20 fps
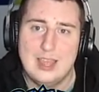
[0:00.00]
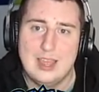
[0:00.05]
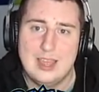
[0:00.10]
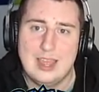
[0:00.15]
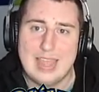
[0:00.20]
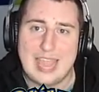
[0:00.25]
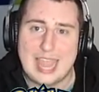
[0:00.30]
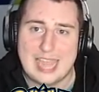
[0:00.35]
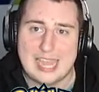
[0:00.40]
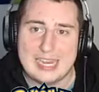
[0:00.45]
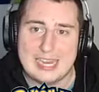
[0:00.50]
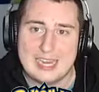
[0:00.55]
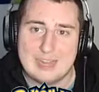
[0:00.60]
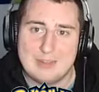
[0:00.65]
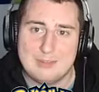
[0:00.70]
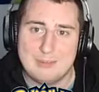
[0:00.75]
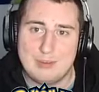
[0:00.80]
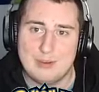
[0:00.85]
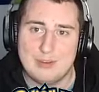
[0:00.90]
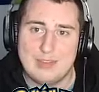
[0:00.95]
and
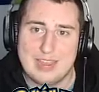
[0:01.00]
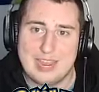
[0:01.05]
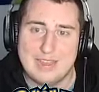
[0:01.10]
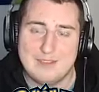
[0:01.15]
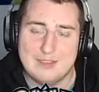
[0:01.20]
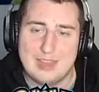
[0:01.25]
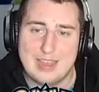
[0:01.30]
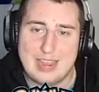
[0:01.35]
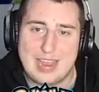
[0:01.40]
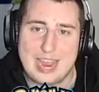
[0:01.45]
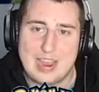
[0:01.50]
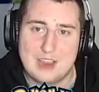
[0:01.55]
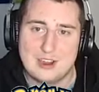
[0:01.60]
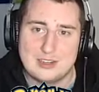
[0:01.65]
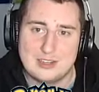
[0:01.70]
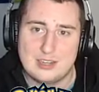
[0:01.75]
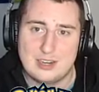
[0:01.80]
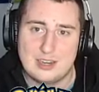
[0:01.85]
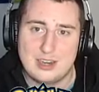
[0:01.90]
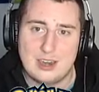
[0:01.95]
forgive the
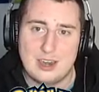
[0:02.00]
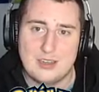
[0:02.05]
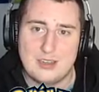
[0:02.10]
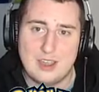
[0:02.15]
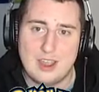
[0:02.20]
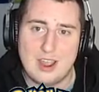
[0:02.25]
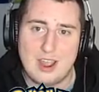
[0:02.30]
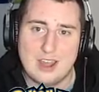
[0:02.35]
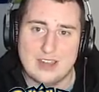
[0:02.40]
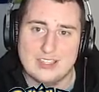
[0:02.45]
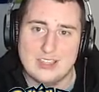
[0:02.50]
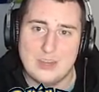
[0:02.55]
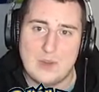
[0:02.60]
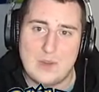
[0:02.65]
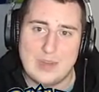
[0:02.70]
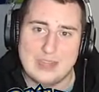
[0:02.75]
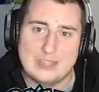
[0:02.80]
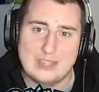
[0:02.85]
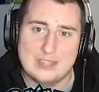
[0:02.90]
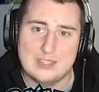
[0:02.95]
character the
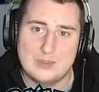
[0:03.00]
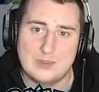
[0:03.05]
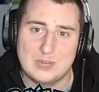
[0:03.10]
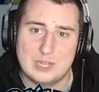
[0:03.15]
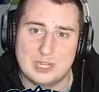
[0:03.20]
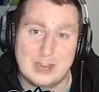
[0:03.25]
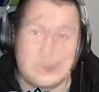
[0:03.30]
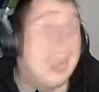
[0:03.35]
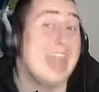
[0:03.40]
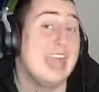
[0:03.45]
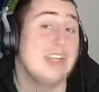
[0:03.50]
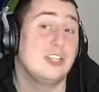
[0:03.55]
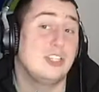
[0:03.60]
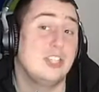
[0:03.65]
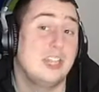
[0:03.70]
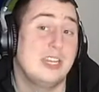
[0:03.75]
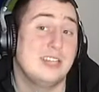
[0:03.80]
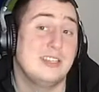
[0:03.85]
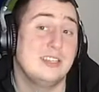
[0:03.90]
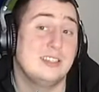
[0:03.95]
consequences for their
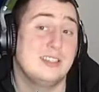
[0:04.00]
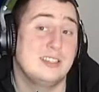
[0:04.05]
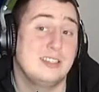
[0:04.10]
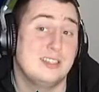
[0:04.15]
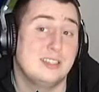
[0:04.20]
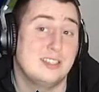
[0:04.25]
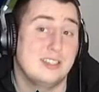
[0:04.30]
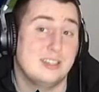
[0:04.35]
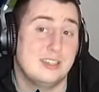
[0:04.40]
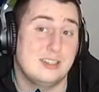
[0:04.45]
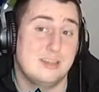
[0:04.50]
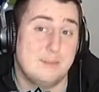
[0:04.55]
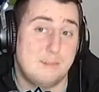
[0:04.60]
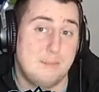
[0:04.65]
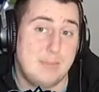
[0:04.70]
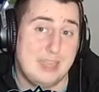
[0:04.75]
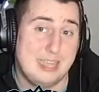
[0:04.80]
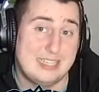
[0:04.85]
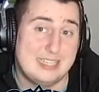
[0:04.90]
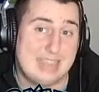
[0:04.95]
actions.
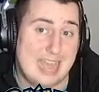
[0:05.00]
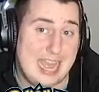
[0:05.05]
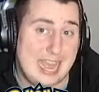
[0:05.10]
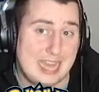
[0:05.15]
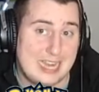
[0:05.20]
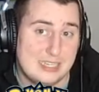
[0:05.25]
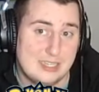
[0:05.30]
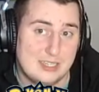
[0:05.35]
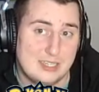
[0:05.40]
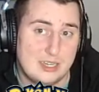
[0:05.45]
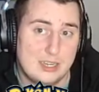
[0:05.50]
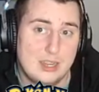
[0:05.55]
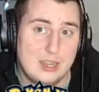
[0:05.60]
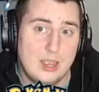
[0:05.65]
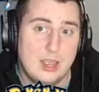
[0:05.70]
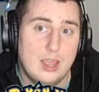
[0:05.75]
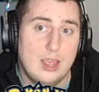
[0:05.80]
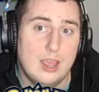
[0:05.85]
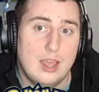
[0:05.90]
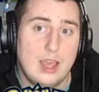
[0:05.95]
Big sads.
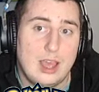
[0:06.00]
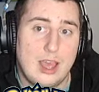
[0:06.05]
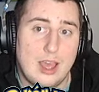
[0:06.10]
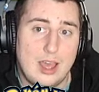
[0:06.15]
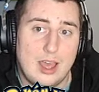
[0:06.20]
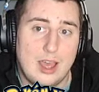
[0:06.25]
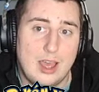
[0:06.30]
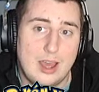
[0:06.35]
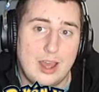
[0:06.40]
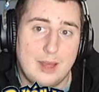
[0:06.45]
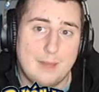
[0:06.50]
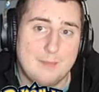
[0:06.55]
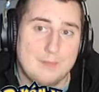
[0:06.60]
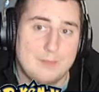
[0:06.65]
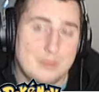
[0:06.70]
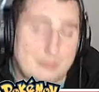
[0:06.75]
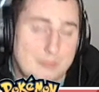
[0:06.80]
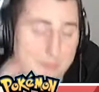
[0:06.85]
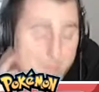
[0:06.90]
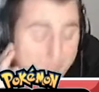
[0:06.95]
Um,
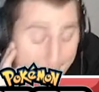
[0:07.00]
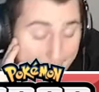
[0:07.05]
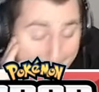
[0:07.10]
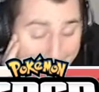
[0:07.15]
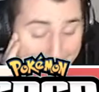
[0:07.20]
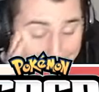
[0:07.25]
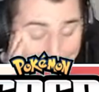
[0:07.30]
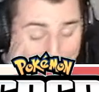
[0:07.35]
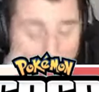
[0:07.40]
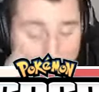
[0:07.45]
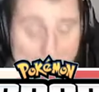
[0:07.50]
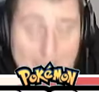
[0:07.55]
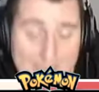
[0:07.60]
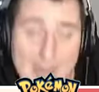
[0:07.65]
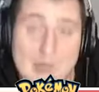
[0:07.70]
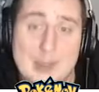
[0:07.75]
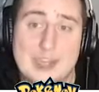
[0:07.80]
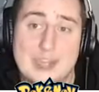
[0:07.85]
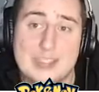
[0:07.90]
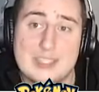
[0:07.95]
but, you
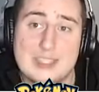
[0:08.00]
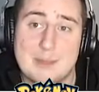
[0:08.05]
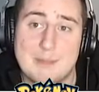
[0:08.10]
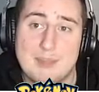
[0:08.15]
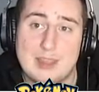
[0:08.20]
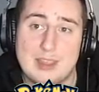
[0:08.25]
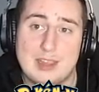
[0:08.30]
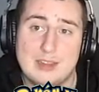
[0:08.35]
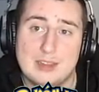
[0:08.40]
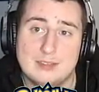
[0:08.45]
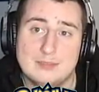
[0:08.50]
know, it is something.